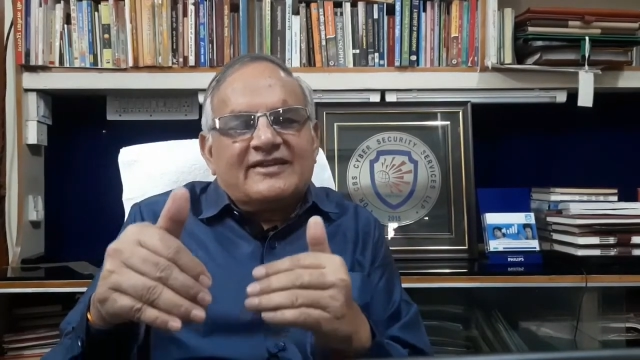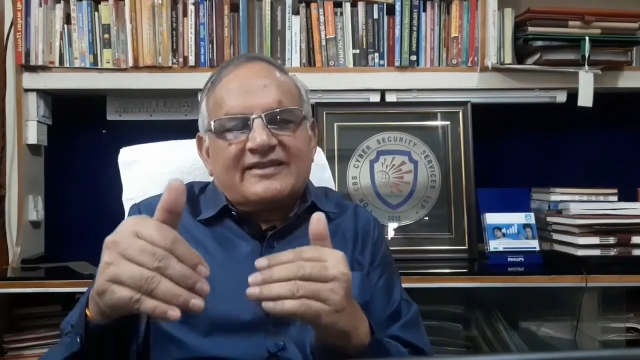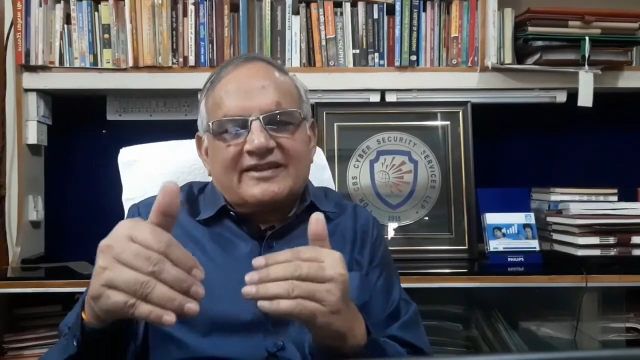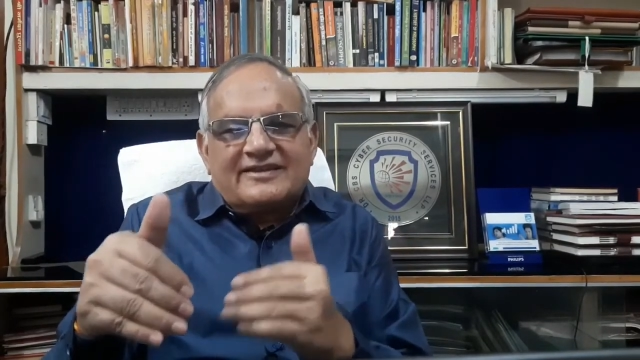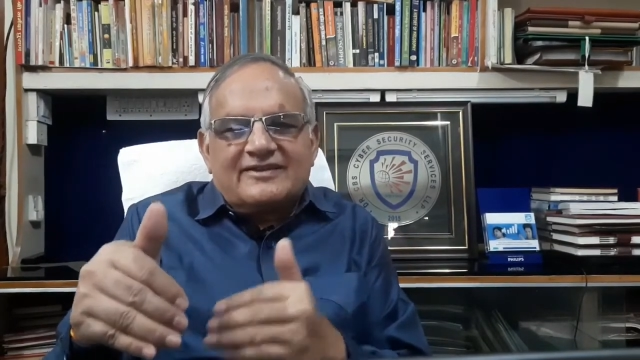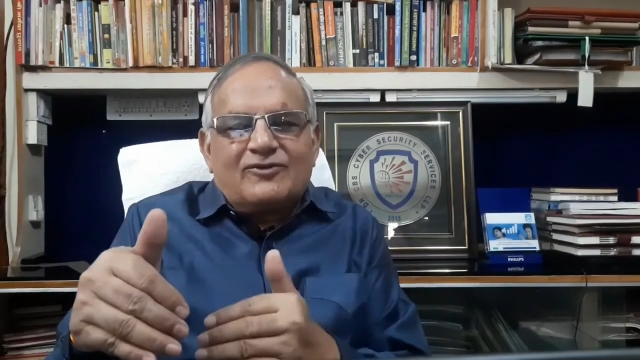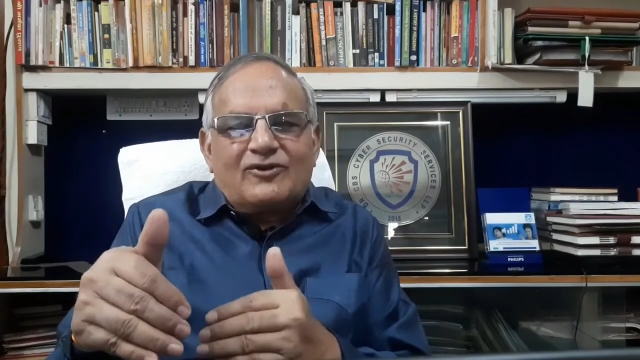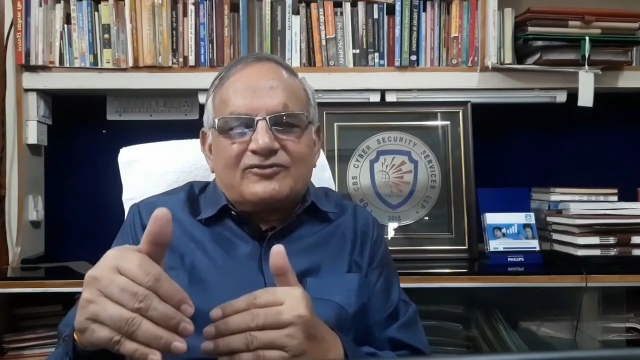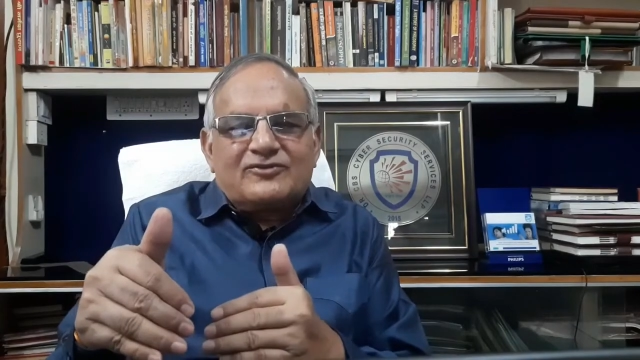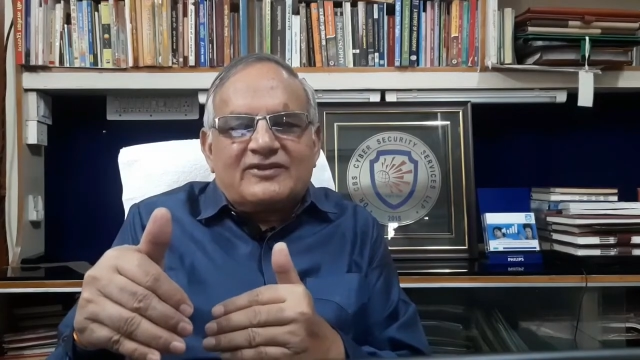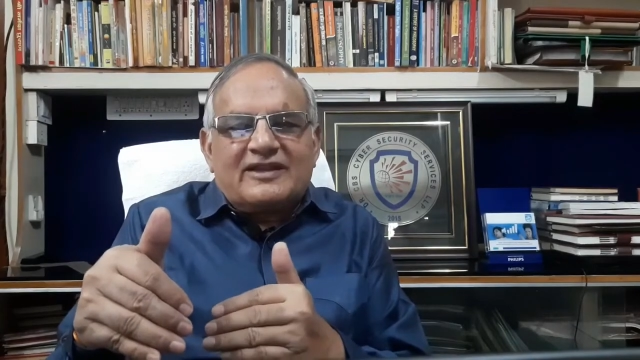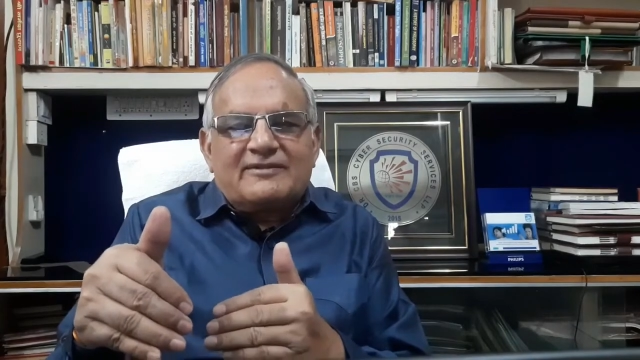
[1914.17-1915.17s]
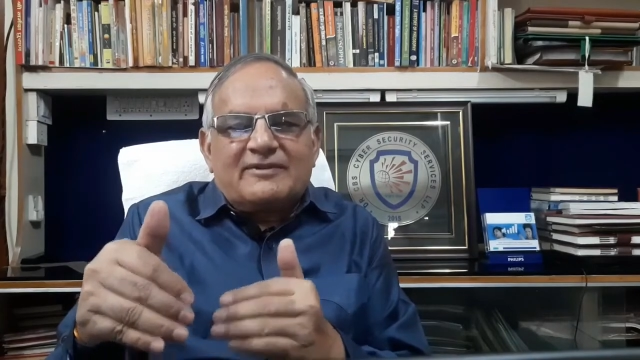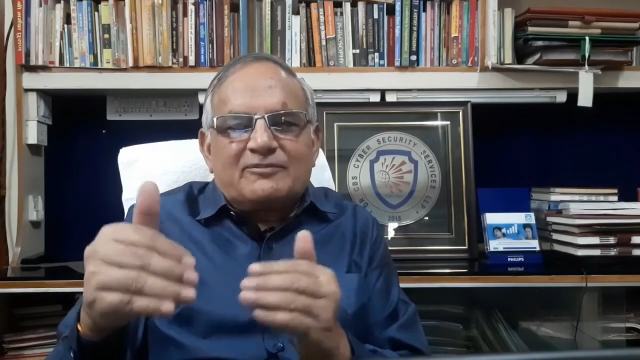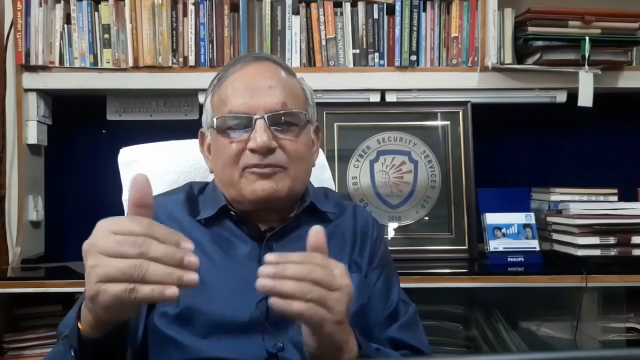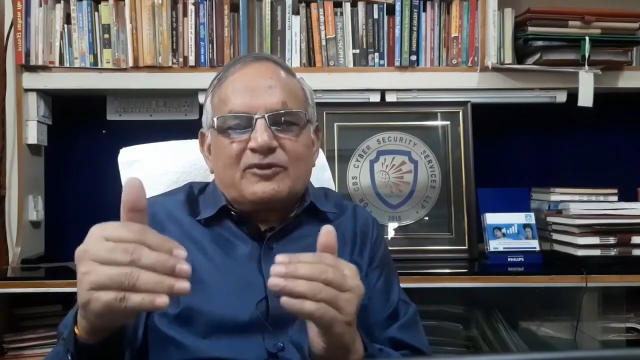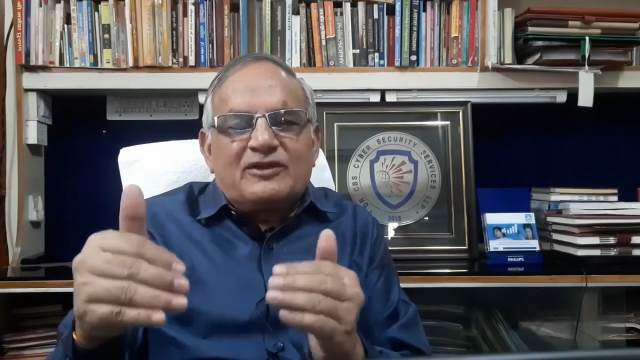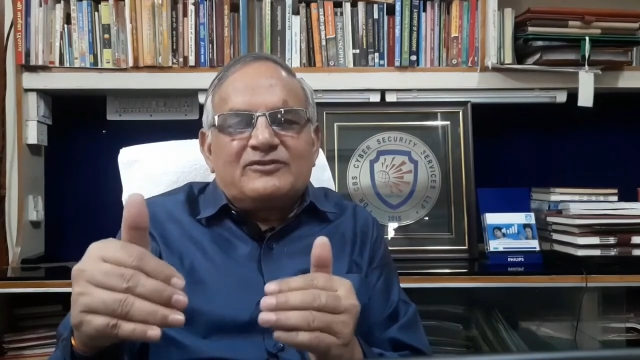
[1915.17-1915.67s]
that is also there,
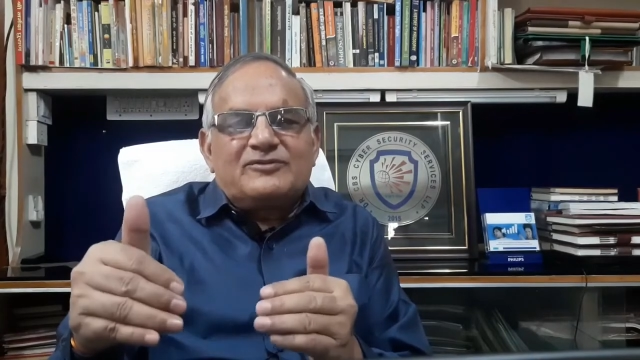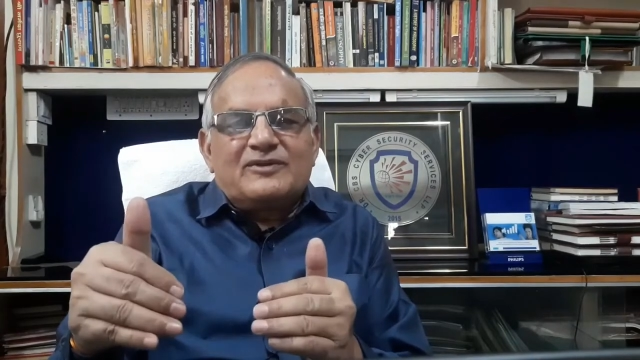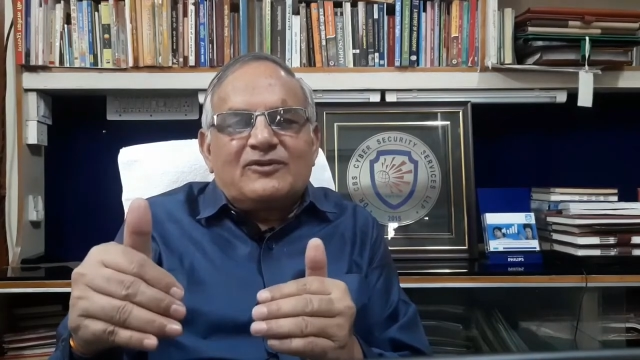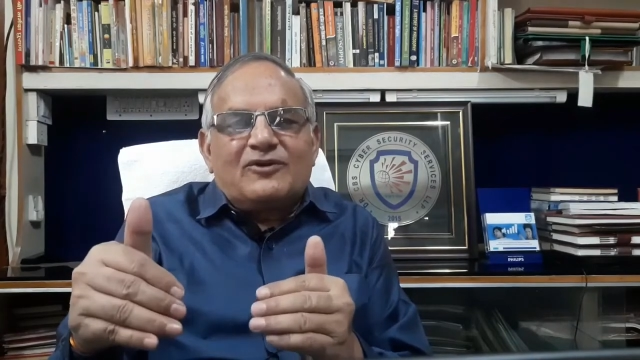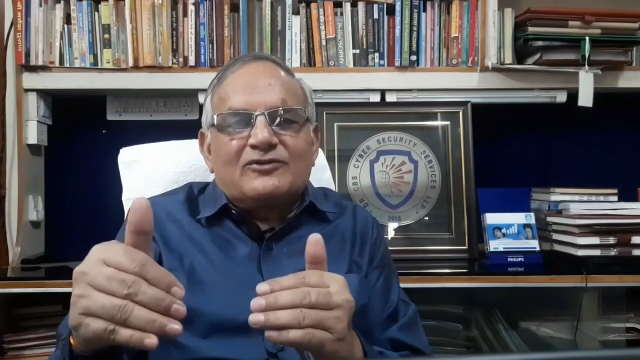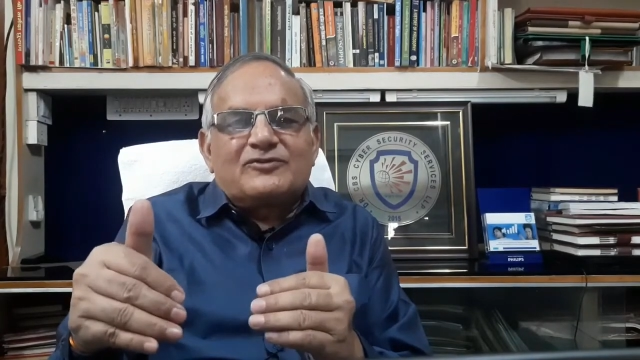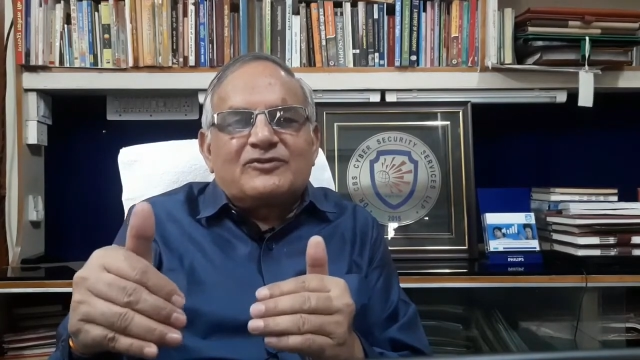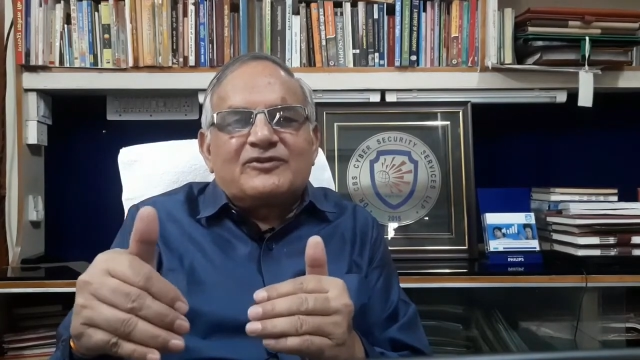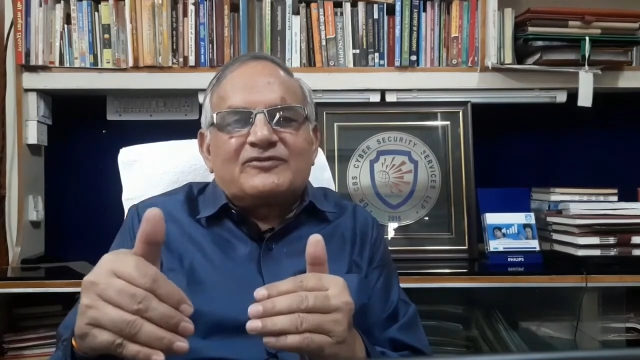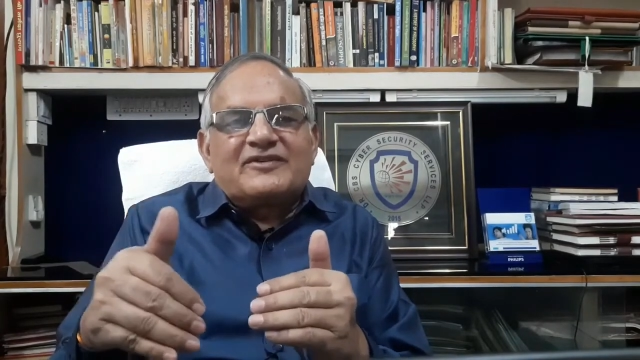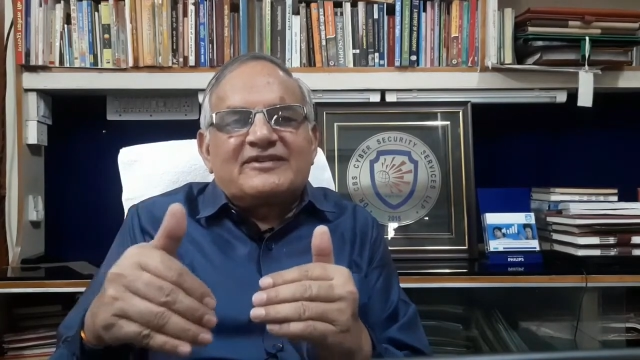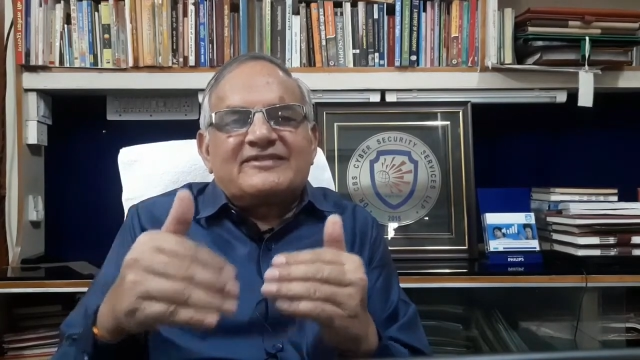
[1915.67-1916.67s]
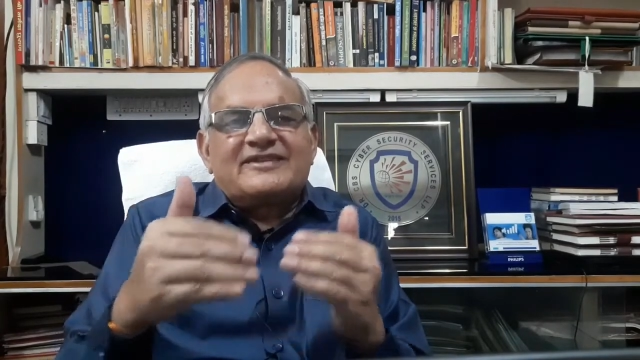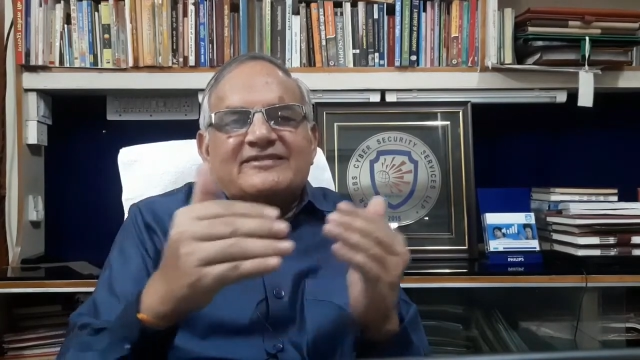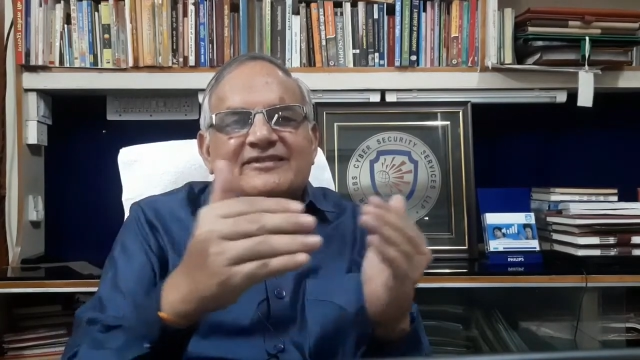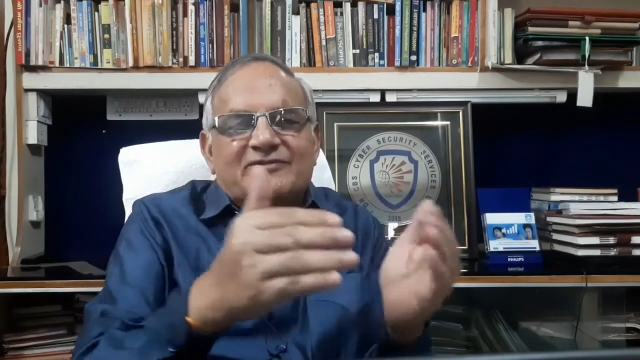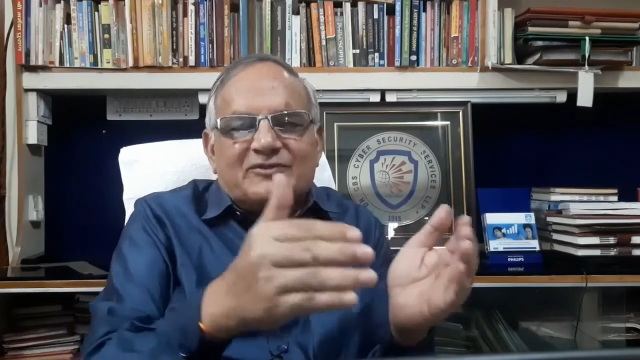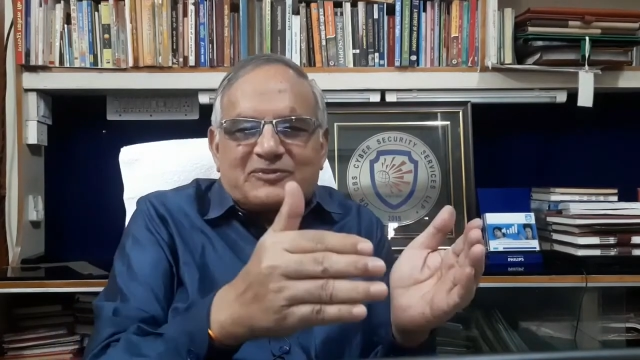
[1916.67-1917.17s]
but police will also request the
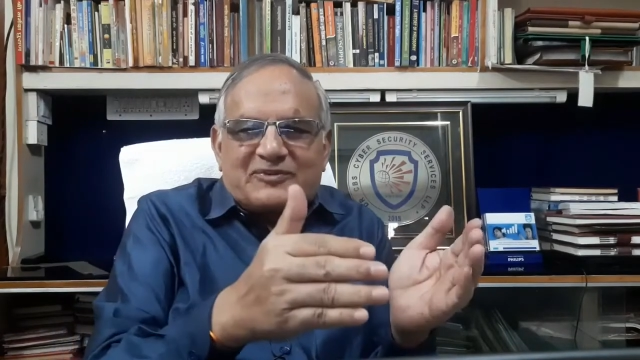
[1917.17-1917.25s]
service